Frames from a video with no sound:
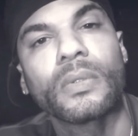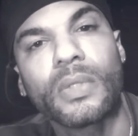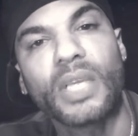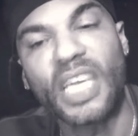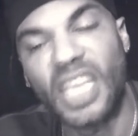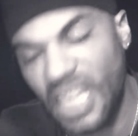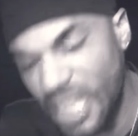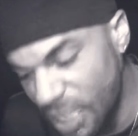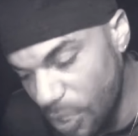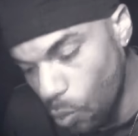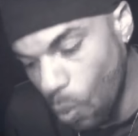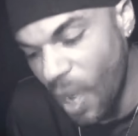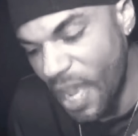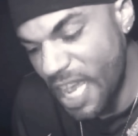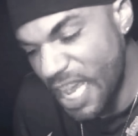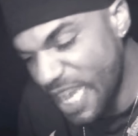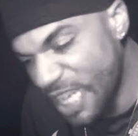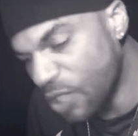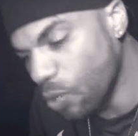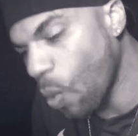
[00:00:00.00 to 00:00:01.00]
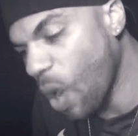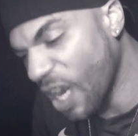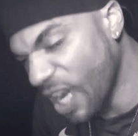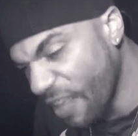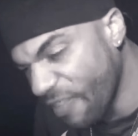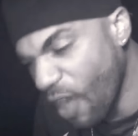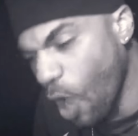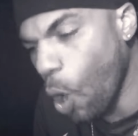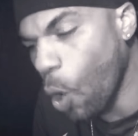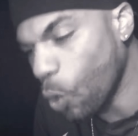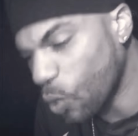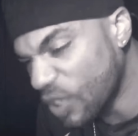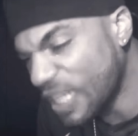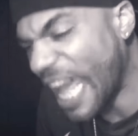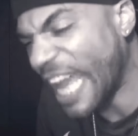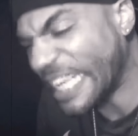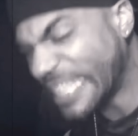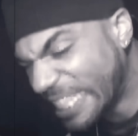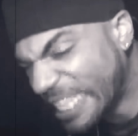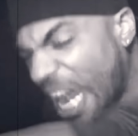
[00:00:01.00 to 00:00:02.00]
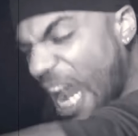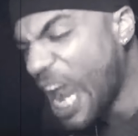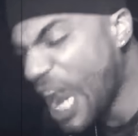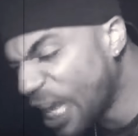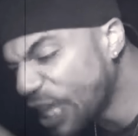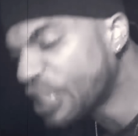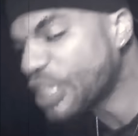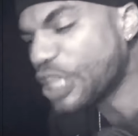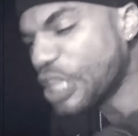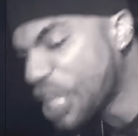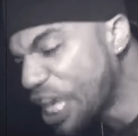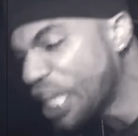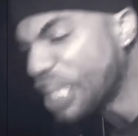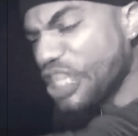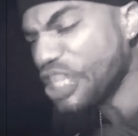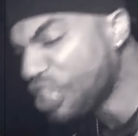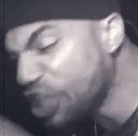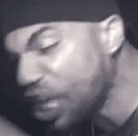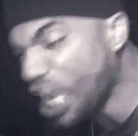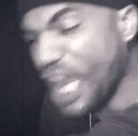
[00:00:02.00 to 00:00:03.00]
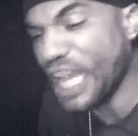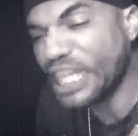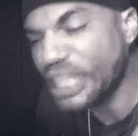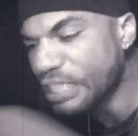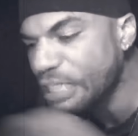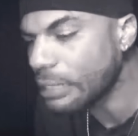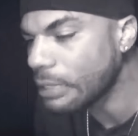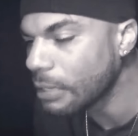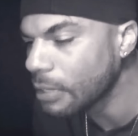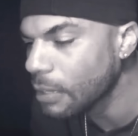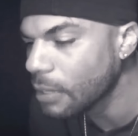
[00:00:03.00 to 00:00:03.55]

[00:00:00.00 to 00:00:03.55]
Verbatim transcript: He is one, he is one of those that does this shit